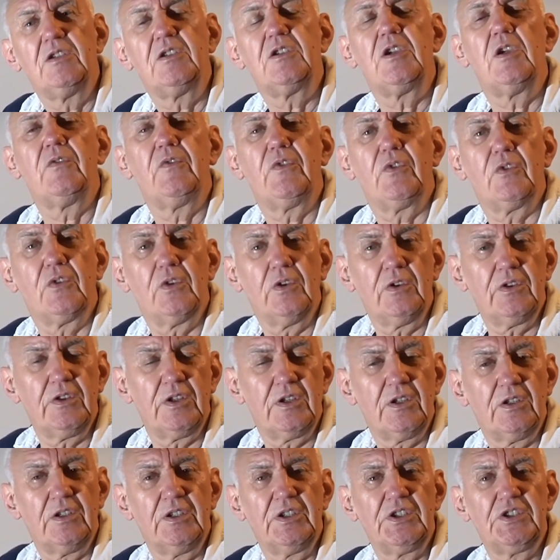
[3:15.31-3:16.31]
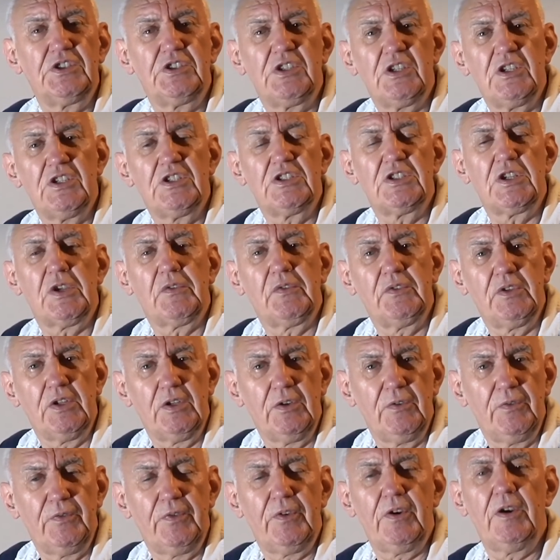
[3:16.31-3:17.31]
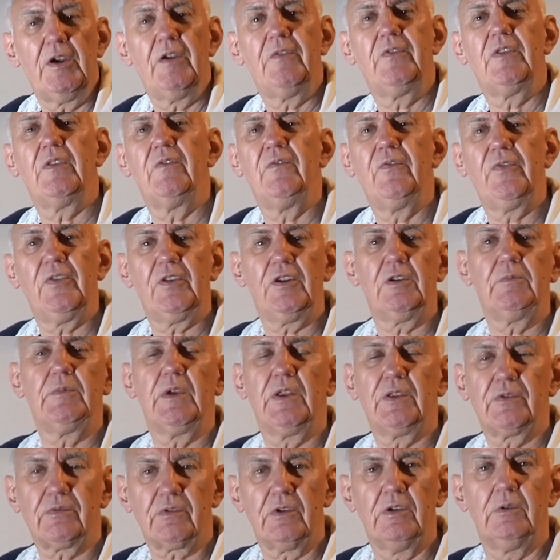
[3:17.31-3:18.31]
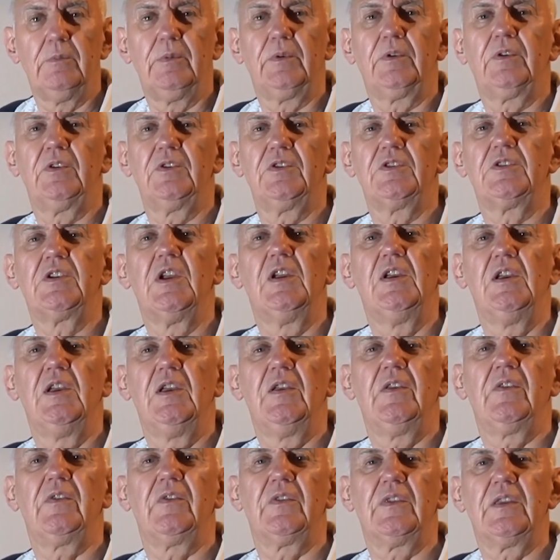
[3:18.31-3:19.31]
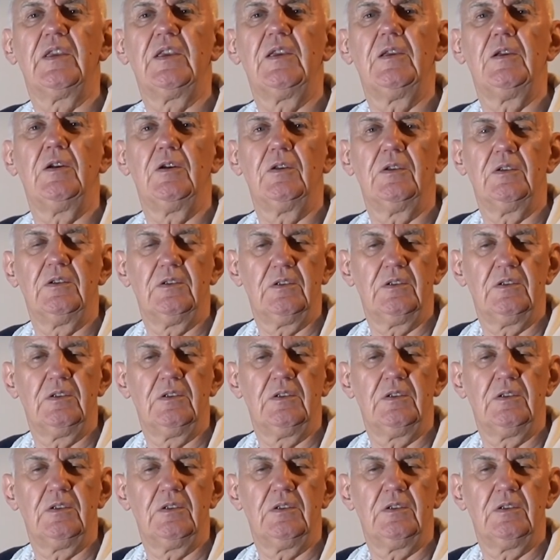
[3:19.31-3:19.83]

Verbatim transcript: If you've got the IC705, then follow me through because the,